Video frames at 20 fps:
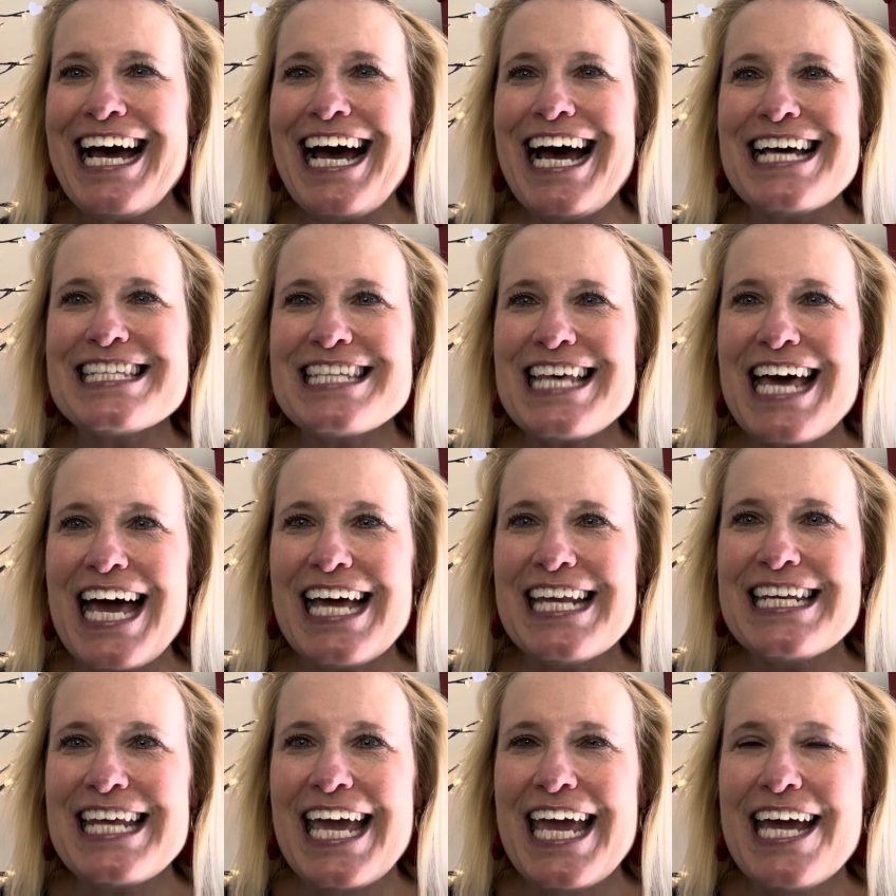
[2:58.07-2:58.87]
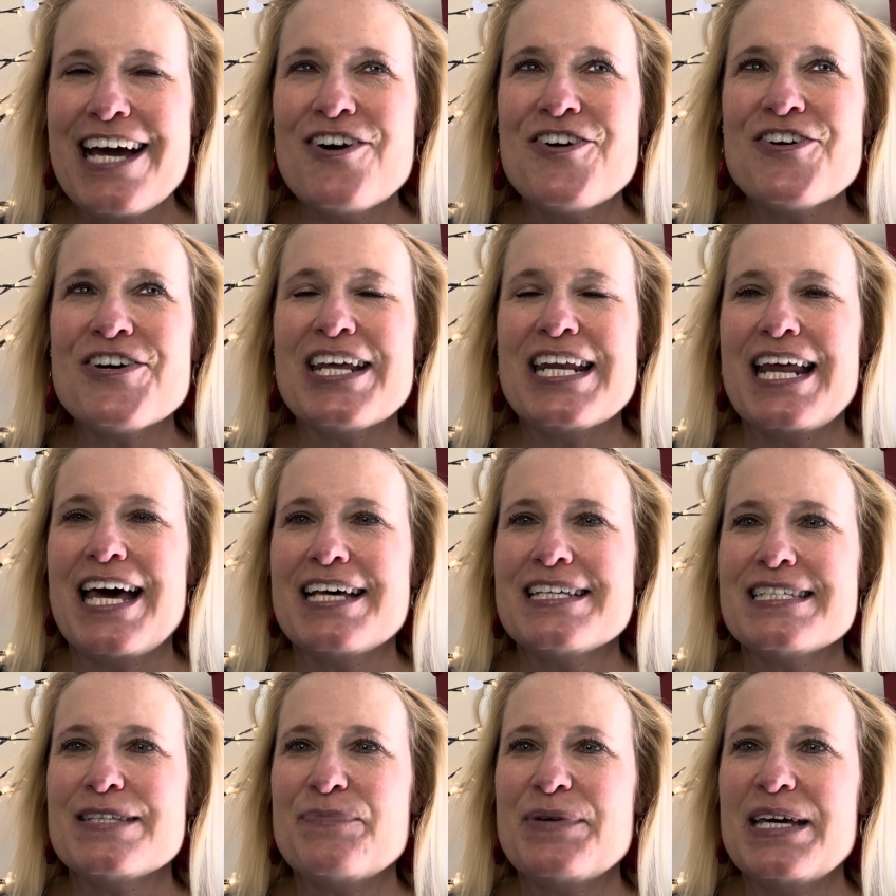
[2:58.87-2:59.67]
I sat down and I
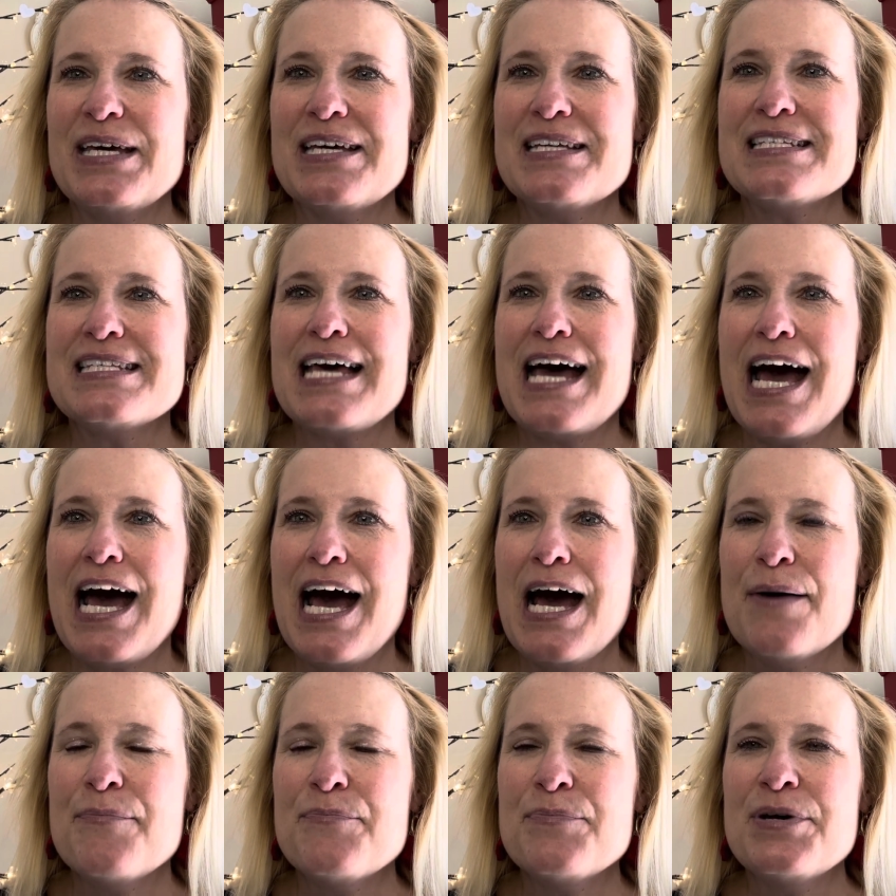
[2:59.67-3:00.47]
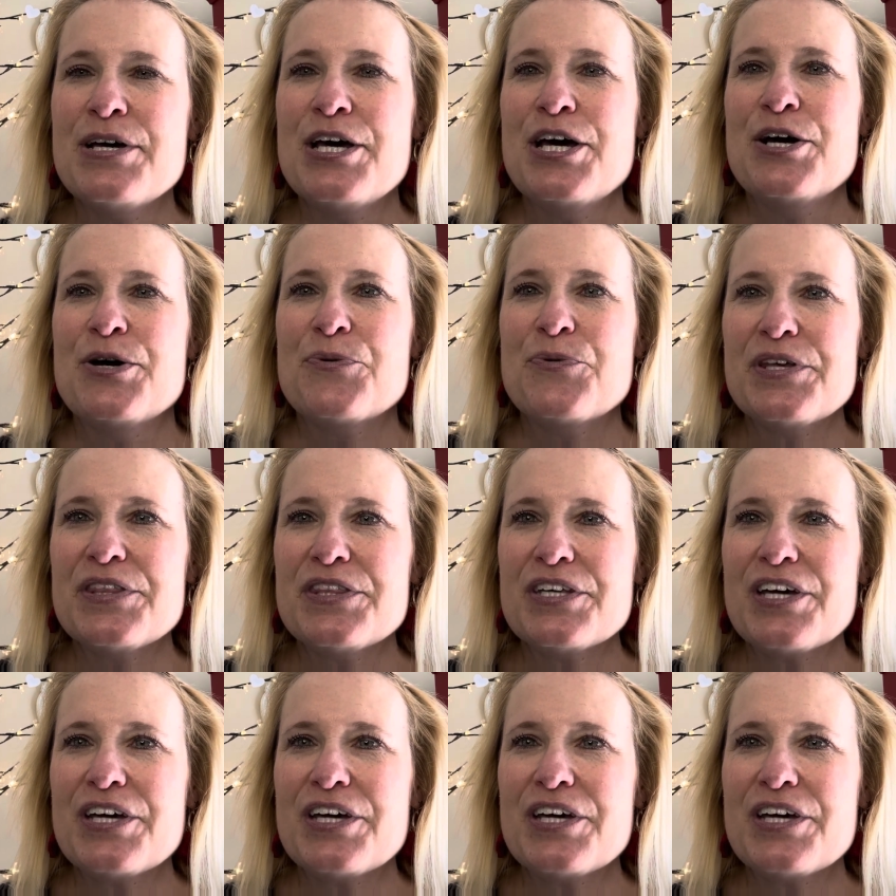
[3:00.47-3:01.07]
spent time with